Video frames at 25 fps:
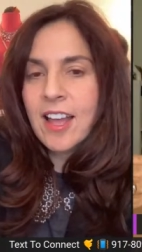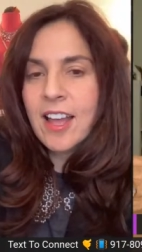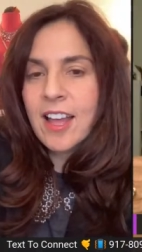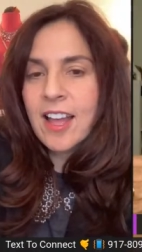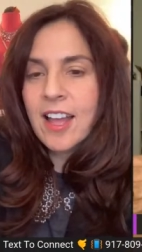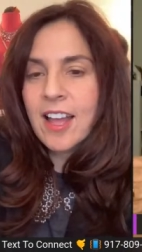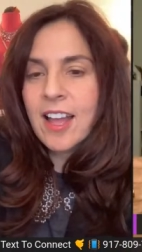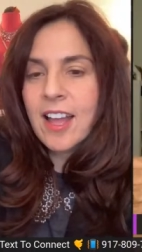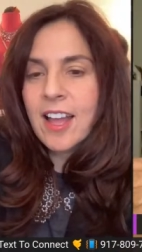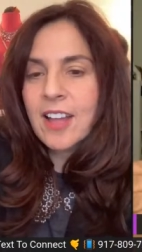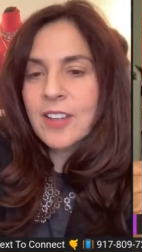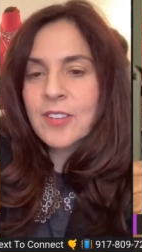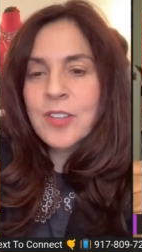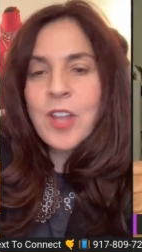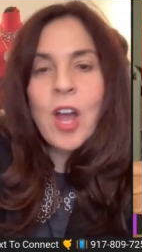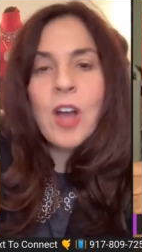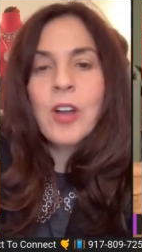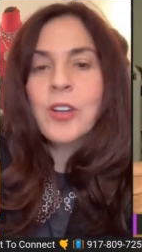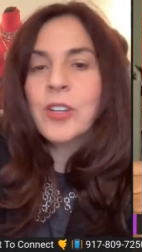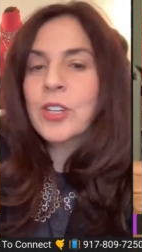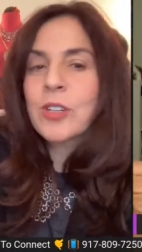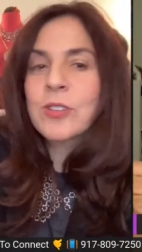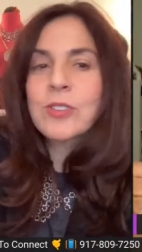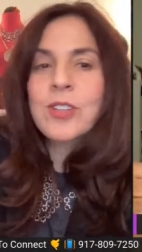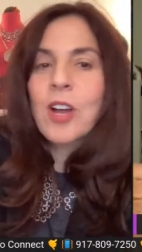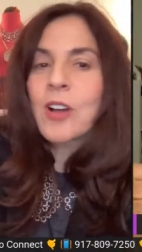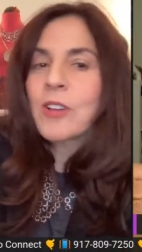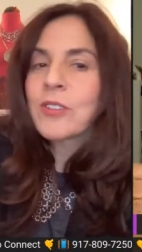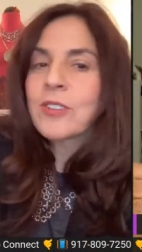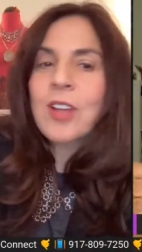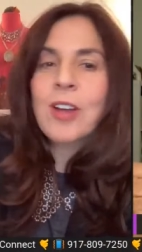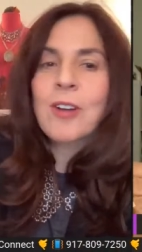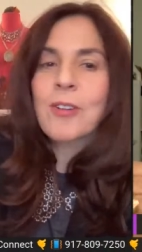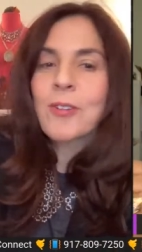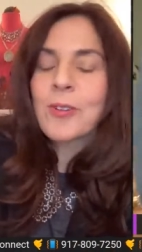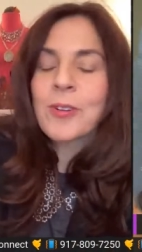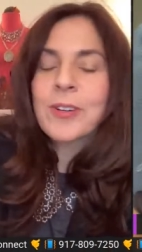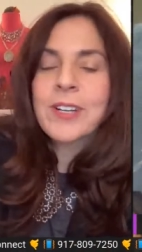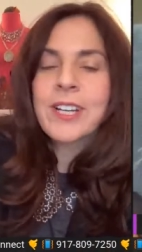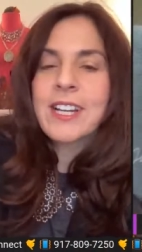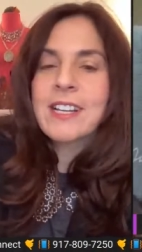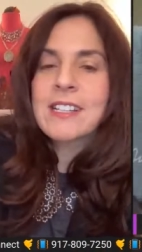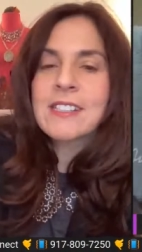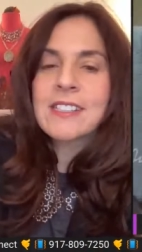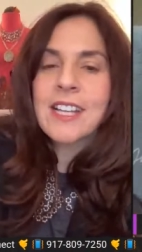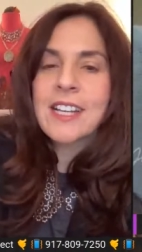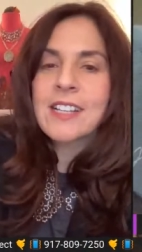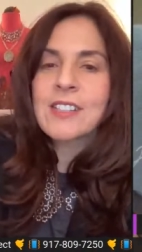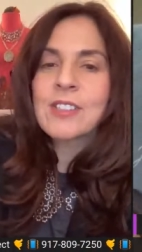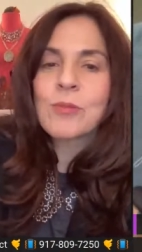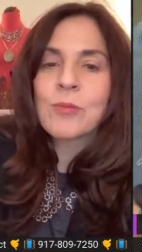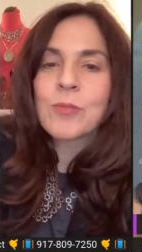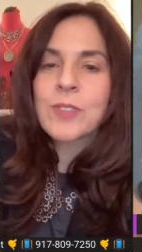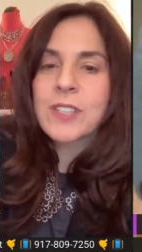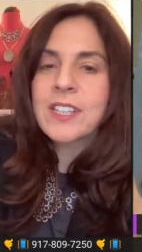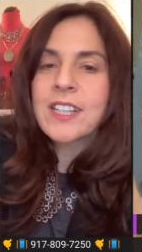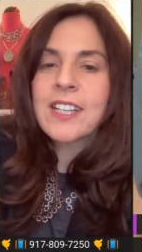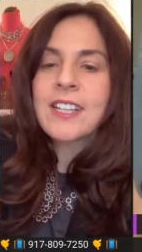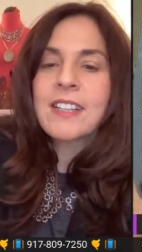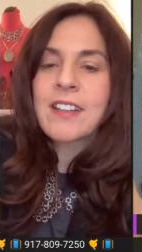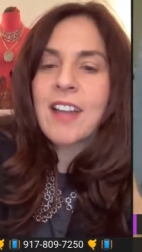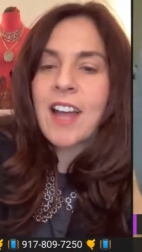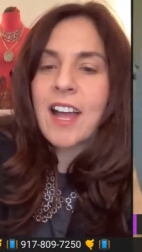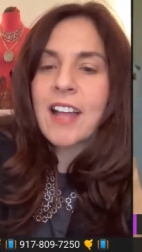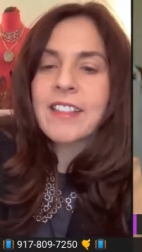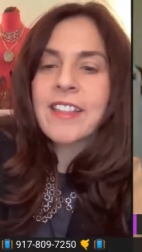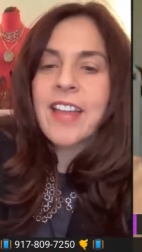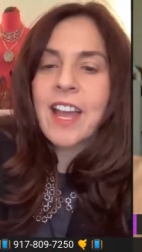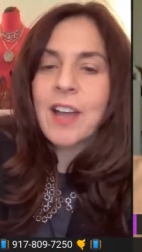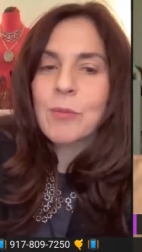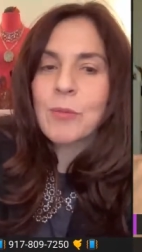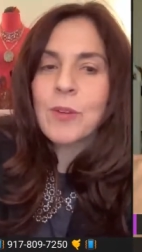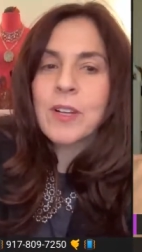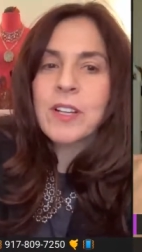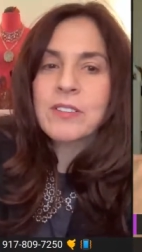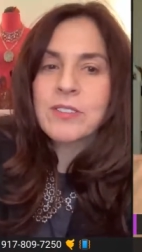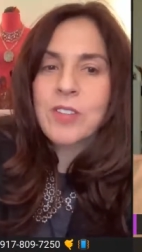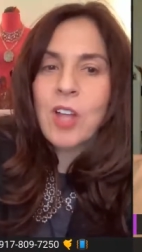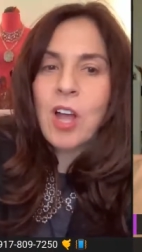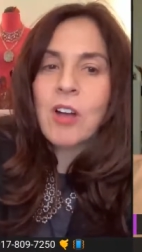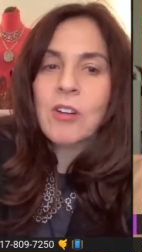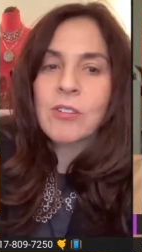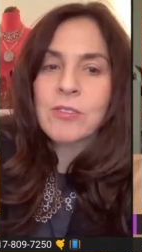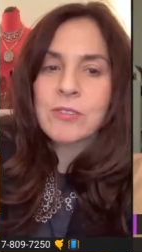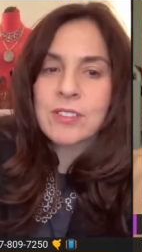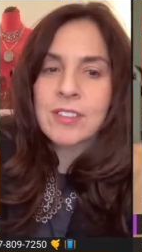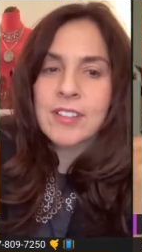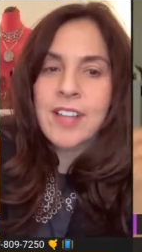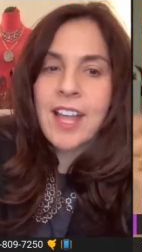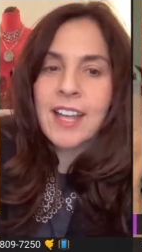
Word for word: My guess no, is you don't know who it is. It's really not that well known.